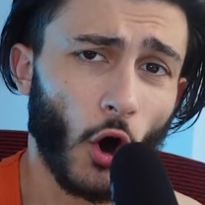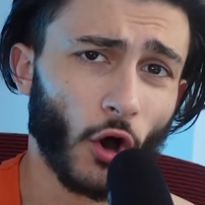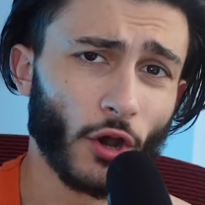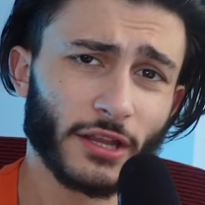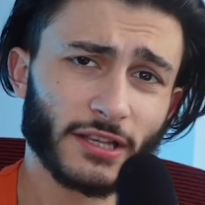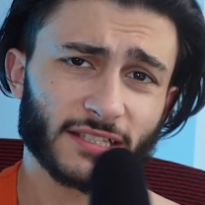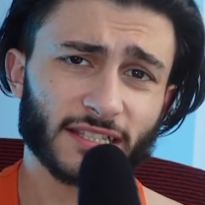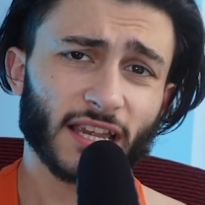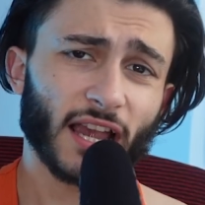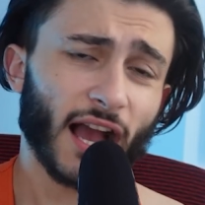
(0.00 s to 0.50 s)

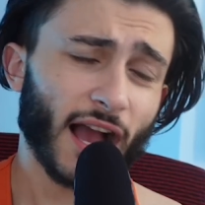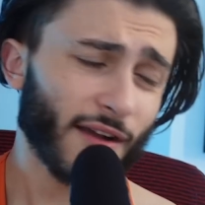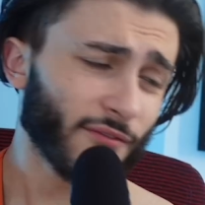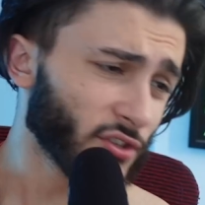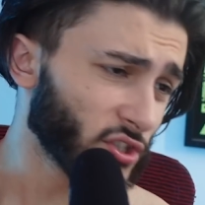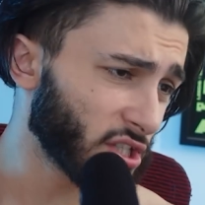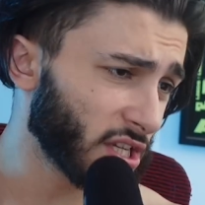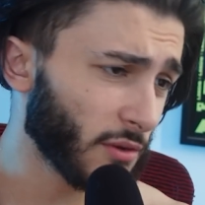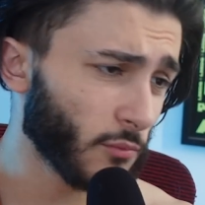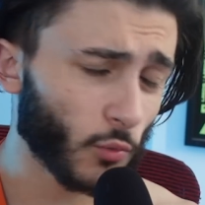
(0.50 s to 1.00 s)
Honestly, I
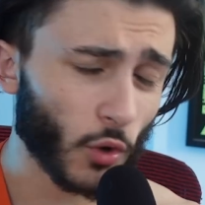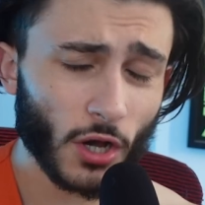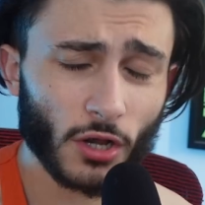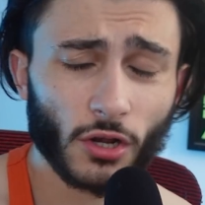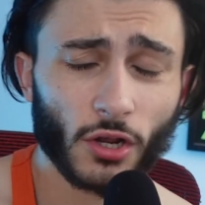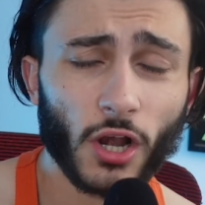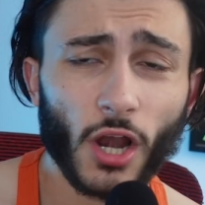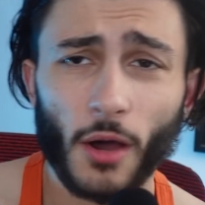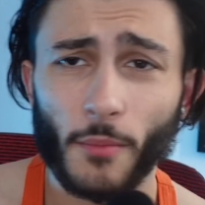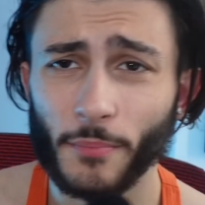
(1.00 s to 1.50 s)
haven't seen
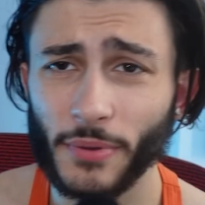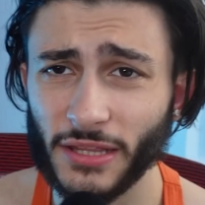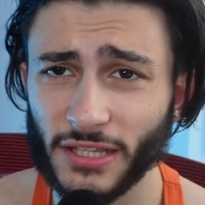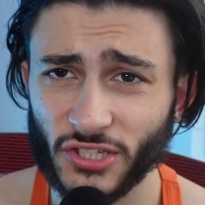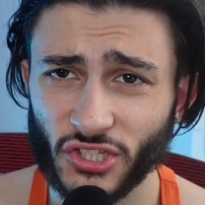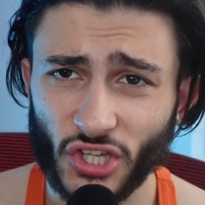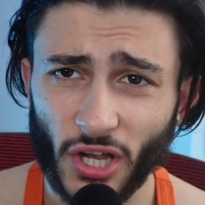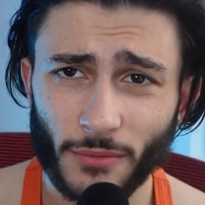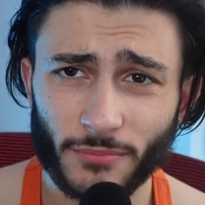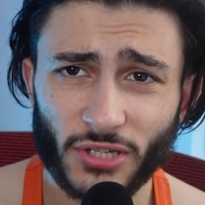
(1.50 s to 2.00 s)
one club be the
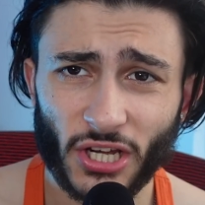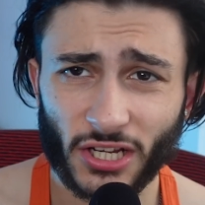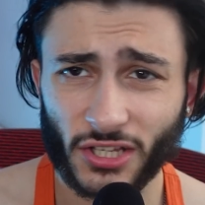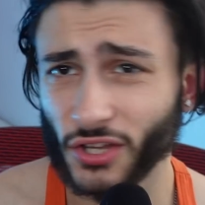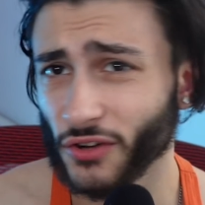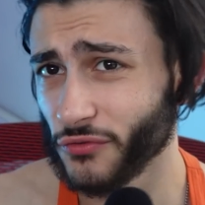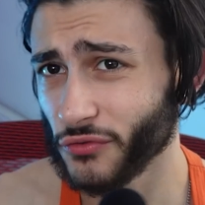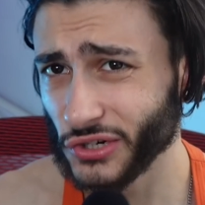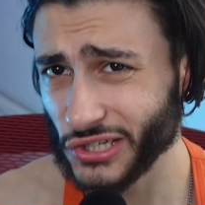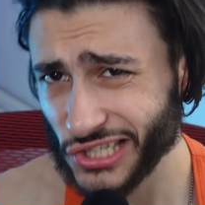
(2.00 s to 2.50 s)
subject
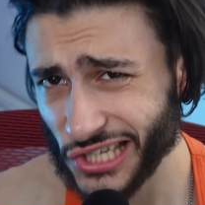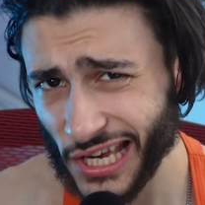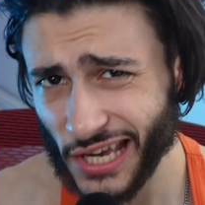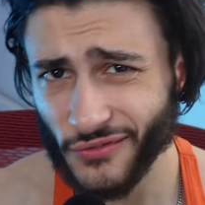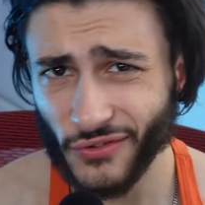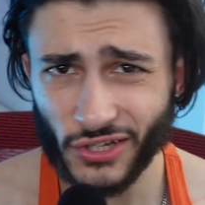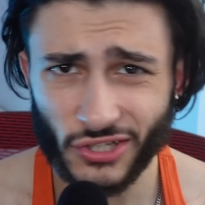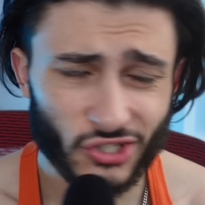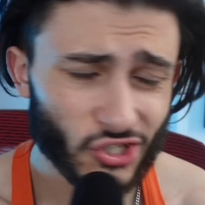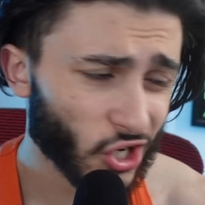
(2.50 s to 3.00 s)
of
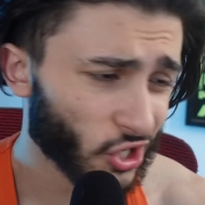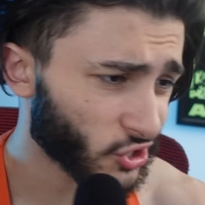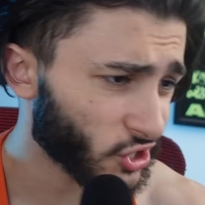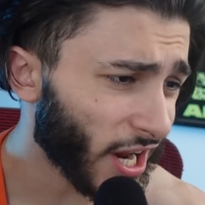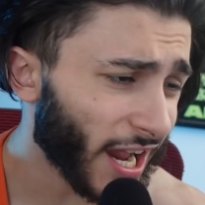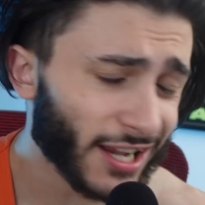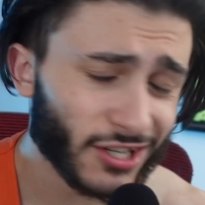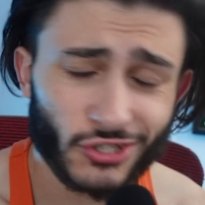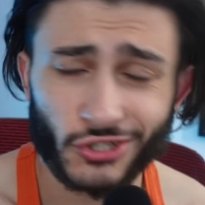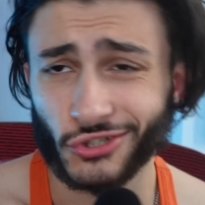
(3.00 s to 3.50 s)
receiving such
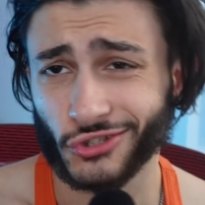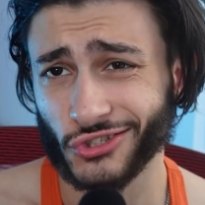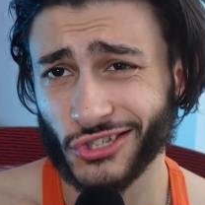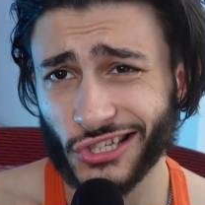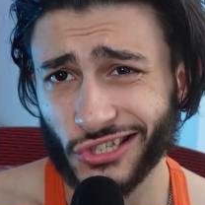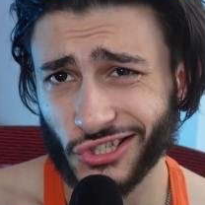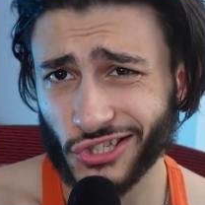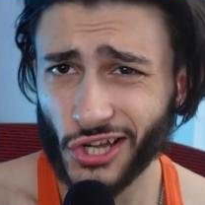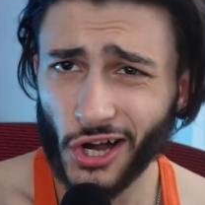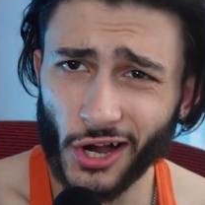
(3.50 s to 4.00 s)
action
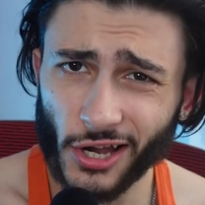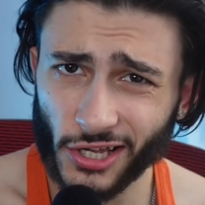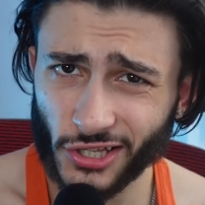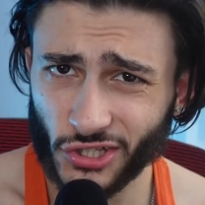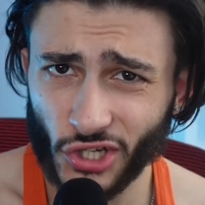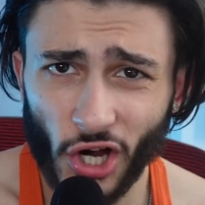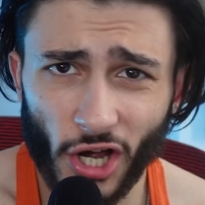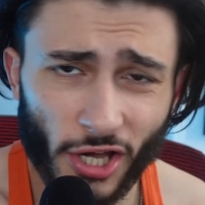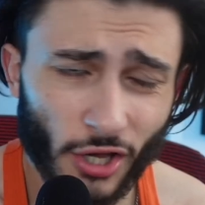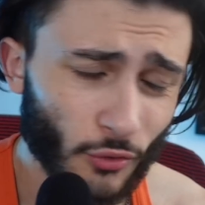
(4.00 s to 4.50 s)
since
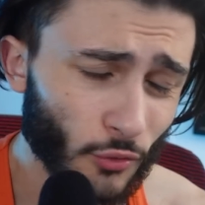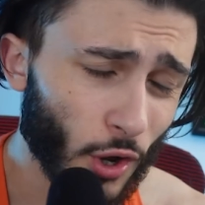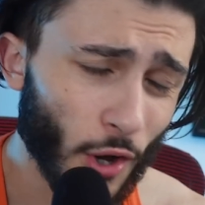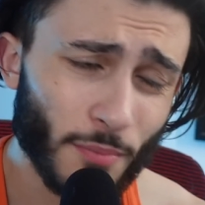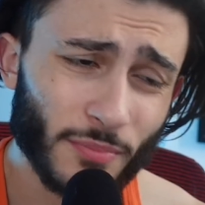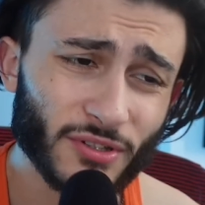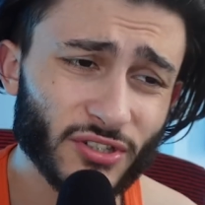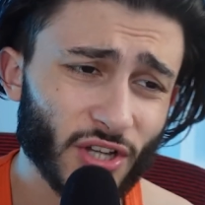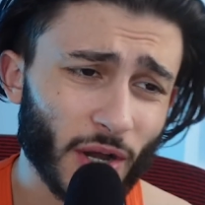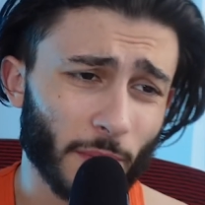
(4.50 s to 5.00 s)
Tiger
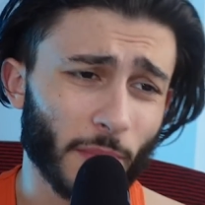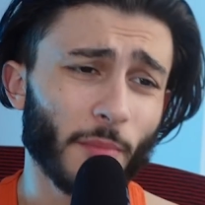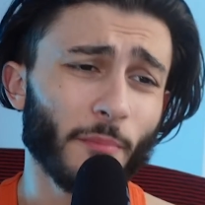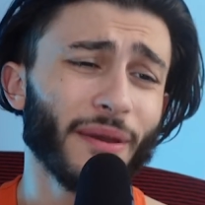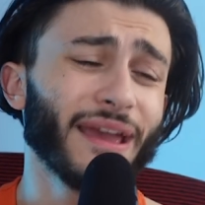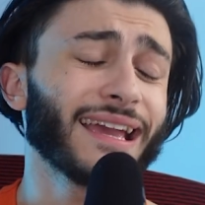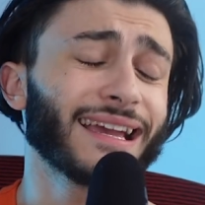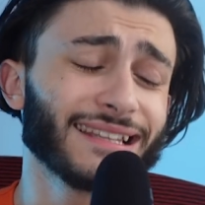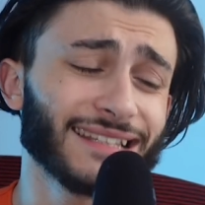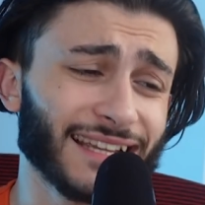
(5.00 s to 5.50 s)
opened up in
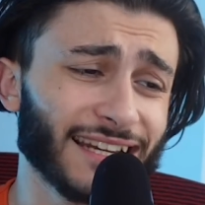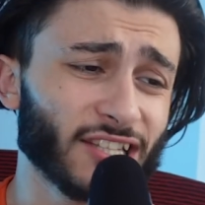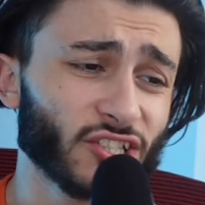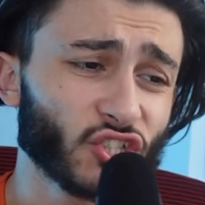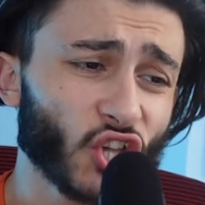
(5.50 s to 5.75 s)
Piccadilly